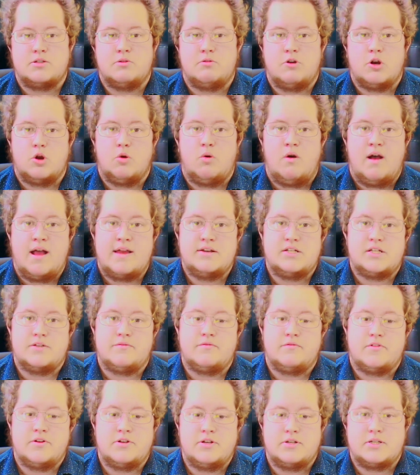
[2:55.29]
that require
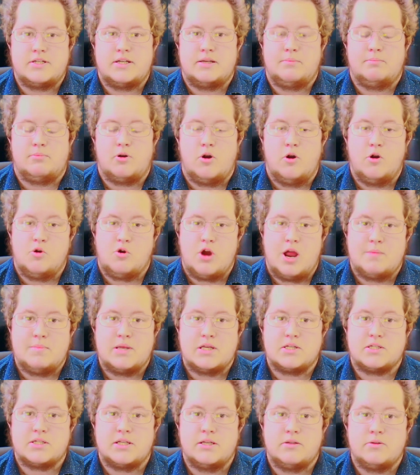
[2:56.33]
different
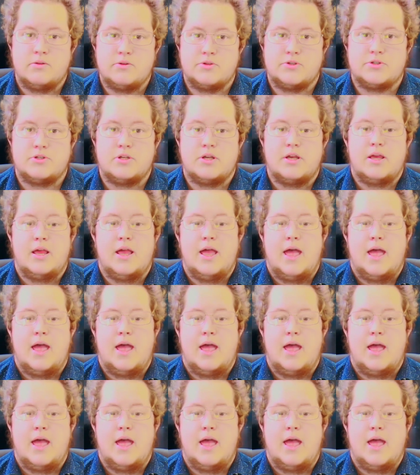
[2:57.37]
programming skills